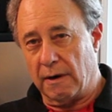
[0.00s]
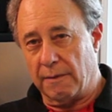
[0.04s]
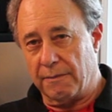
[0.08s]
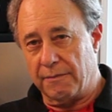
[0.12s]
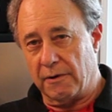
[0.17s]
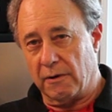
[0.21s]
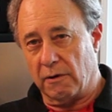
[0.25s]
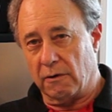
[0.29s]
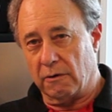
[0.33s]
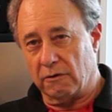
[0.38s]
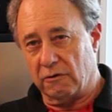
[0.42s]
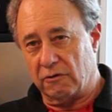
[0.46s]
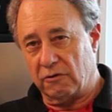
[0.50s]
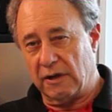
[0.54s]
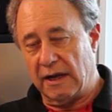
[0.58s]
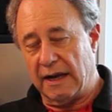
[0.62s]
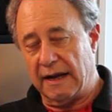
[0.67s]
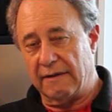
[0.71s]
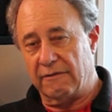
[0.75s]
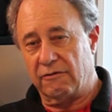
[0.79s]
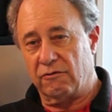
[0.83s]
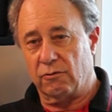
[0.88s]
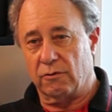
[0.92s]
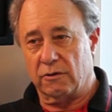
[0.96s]
up their own
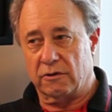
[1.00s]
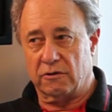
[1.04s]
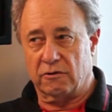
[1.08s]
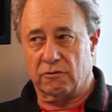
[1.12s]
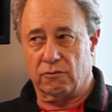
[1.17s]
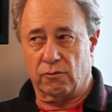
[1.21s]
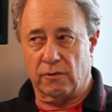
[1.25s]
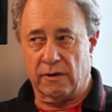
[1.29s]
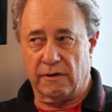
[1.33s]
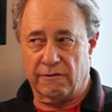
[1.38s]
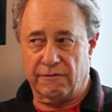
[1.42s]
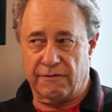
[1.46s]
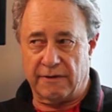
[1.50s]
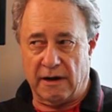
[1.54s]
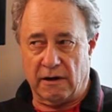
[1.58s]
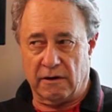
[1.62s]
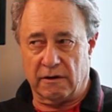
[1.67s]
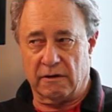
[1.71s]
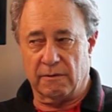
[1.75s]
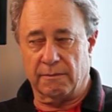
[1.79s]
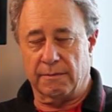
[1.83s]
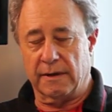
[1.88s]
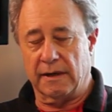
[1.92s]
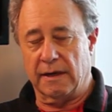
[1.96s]
safes, which we
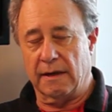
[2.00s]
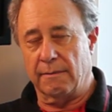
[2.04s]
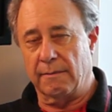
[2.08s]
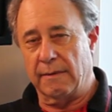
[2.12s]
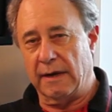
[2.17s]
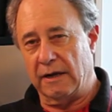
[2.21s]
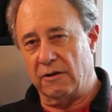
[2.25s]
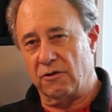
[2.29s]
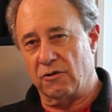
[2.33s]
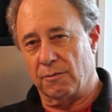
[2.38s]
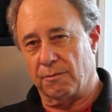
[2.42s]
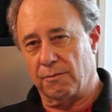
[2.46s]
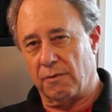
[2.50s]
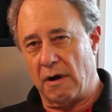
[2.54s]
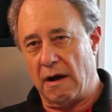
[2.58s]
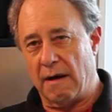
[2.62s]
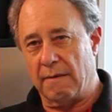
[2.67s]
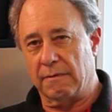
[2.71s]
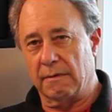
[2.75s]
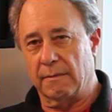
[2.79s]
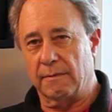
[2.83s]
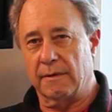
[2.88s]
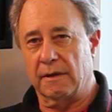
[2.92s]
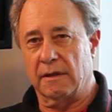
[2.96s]
found to be a major
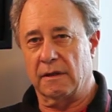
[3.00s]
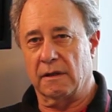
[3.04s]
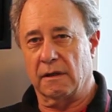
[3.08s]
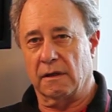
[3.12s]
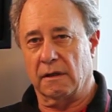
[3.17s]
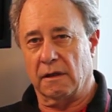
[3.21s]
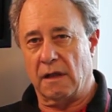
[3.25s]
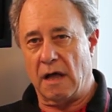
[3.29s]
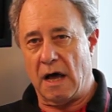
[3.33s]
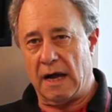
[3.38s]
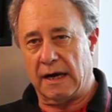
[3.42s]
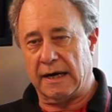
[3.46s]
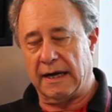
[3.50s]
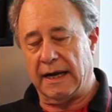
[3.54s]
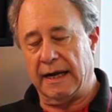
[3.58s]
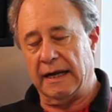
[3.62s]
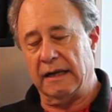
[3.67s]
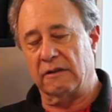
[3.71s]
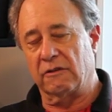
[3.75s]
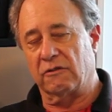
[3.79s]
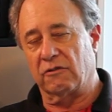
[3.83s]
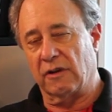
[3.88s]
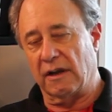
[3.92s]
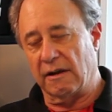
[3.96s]
problem in the lock
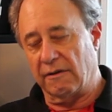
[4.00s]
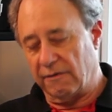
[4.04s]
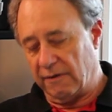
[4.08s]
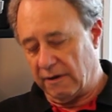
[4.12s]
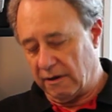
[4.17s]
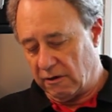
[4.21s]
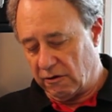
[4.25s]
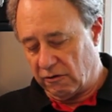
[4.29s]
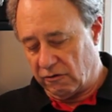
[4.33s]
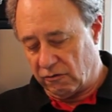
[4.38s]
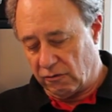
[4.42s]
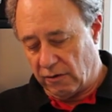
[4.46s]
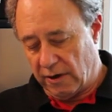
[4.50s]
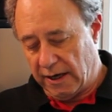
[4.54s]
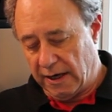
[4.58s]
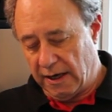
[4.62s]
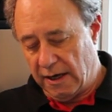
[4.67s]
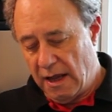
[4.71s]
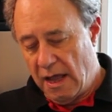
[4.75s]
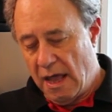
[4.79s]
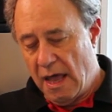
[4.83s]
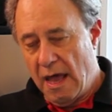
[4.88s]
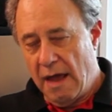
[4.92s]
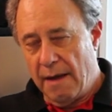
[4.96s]
and safe industry.
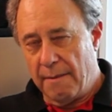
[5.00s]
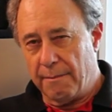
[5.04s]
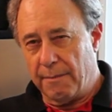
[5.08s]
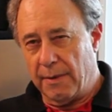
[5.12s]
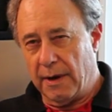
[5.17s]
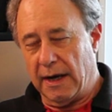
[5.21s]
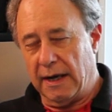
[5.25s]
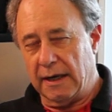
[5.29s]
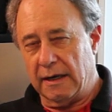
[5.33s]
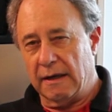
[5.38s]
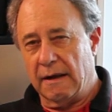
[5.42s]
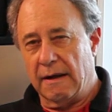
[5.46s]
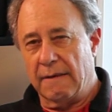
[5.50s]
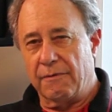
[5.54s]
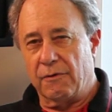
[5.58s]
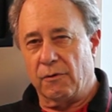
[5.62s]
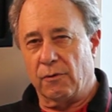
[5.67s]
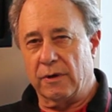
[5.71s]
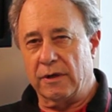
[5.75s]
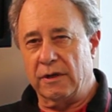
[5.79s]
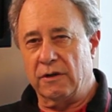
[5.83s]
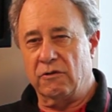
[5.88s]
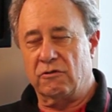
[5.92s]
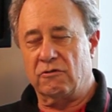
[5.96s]
But
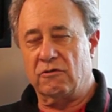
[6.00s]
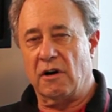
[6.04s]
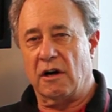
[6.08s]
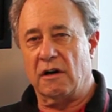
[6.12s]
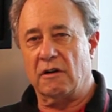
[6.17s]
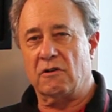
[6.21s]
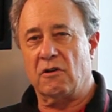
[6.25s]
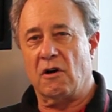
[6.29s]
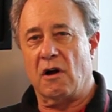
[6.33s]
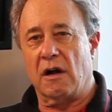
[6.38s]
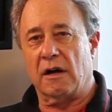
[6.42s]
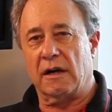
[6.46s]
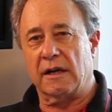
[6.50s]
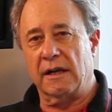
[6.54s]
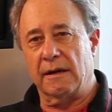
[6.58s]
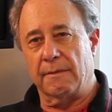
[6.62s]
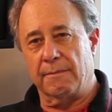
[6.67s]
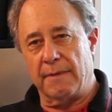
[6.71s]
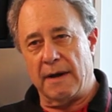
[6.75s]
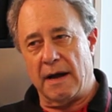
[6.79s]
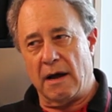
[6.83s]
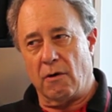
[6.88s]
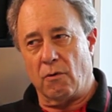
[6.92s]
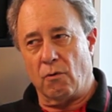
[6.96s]
when you start talking
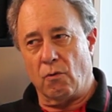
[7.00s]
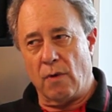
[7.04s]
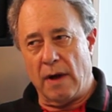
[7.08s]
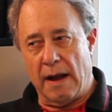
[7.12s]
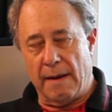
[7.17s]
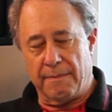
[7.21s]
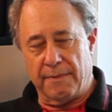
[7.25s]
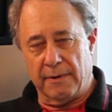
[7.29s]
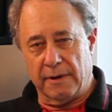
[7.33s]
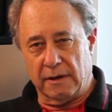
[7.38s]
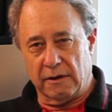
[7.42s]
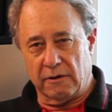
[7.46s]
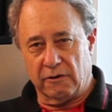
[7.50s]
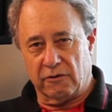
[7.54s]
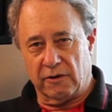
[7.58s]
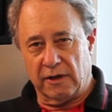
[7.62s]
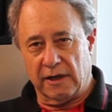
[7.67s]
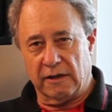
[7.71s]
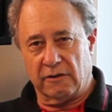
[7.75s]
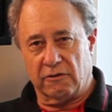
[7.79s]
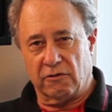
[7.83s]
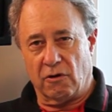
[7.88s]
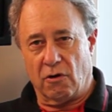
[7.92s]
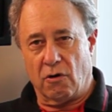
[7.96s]
about weapons,
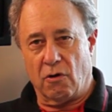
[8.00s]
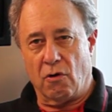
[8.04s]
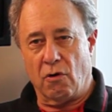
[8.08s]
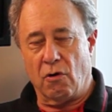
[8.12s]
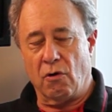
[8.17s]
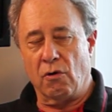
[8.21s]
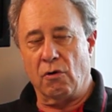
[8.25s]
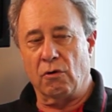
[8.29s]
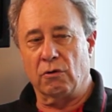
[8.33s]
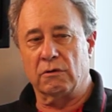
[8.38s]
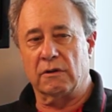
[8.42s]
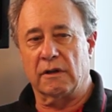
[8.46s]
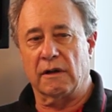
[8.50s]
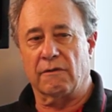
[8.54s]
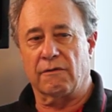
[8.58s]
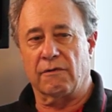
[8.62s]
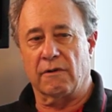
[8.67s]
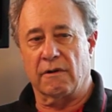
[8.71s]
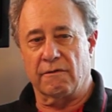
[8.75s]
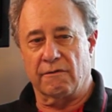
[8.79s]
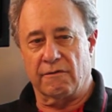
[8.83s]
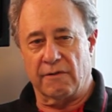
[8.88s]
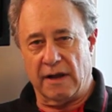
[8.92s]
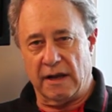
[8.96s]
it's a whole
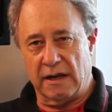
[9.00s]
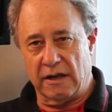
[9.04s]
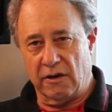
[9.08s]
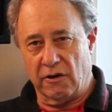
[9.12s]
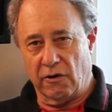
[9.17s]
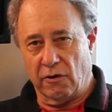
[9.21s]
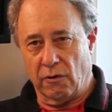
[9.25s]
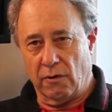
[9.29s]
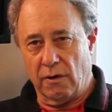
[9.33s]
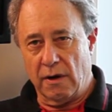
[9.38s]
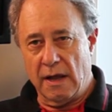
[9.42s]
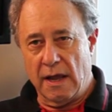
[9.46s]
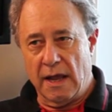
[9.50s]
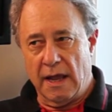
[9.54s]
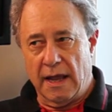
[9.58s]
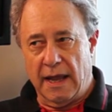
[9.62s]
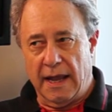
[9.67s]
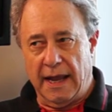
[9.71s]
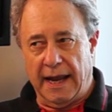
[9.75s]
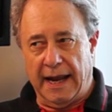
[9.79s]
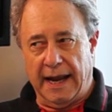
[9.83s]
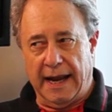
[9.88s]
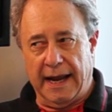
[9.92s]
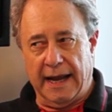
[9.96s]
different venue.
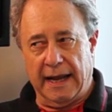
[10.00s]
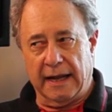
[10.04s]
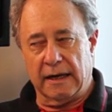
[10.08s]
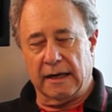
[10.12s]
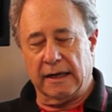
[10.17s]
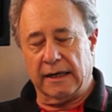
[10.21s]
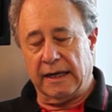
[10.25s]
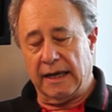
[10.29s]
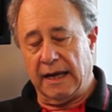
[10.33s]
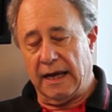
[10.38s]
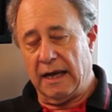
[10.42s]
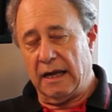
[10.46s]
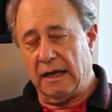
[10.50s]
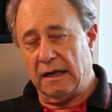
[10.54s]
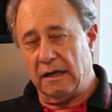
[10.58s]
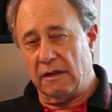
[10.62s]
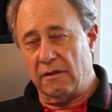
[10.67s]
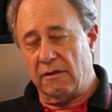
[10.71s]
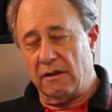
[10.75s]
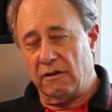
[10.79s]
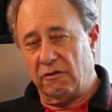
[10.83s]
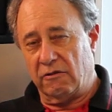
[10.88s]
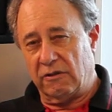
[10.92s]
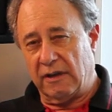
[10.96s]
And again,
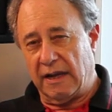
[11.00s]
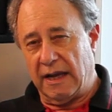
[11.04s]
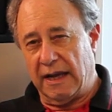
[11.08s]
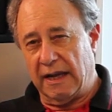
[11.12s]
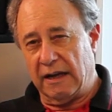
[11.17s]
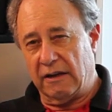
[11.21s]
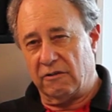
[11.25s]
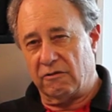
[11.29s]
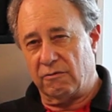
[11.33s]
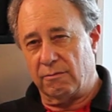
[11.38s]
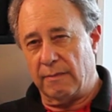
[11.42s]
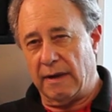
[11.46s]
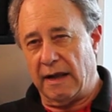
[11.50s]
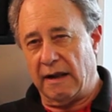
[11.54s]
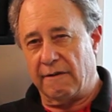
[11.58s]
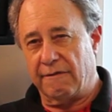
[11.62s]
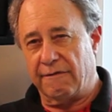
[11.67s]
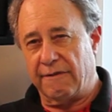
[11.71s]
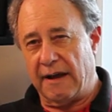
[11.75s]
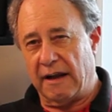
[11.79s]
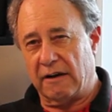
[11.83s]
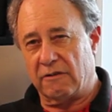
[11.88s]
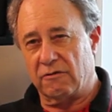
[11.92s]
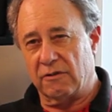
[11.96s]
in this case,
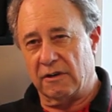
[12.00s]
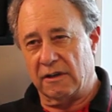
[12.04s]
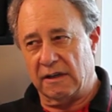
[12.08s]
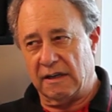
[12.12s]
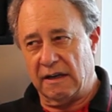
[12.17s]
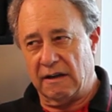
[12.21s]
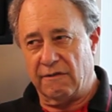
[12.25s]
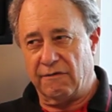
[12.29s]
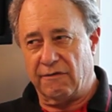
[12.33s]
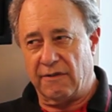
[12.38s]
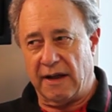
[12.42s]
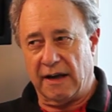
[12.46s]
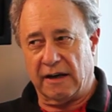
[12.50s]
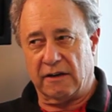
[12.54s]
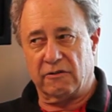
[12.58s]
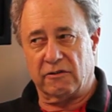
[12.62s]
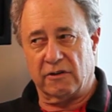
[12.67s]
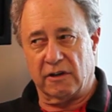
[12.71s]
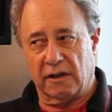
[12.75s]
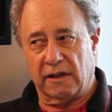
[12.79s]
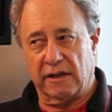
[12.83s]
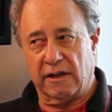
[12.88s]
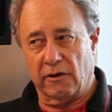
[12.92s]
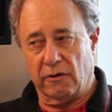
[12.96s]
manufacturing defects
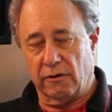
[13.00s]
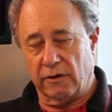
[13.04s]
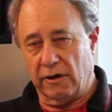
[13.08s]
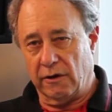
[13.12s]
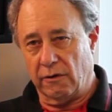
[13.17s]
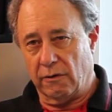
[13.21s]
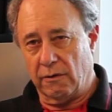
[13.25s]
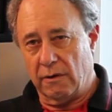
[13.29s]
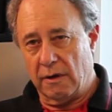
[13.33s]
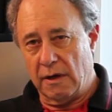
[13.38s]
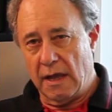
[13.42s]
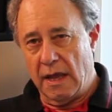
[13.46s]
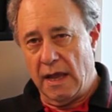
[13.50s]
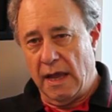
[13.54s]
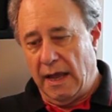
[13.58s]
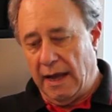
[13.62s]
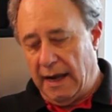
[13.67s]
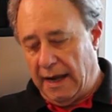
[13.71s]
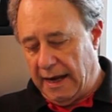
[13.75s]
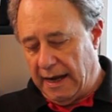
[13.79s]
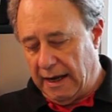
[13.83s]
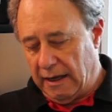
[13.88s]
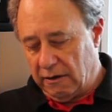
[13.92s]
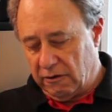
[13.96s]
can kill you.
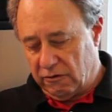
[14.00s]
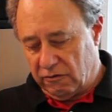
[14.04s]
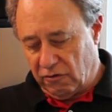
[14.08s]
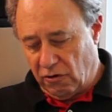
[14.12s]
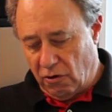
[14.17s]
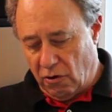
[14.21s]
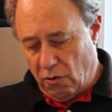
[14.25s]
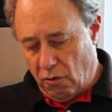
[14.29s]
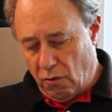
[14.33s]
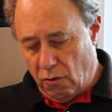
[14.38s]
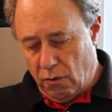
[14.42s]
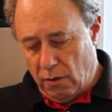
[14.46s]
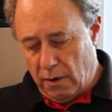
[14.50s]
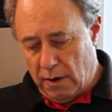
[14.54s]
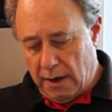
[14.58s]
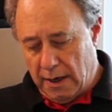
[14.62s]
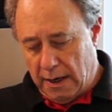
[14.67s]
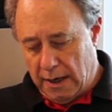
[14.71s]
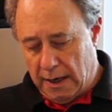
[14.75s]
And so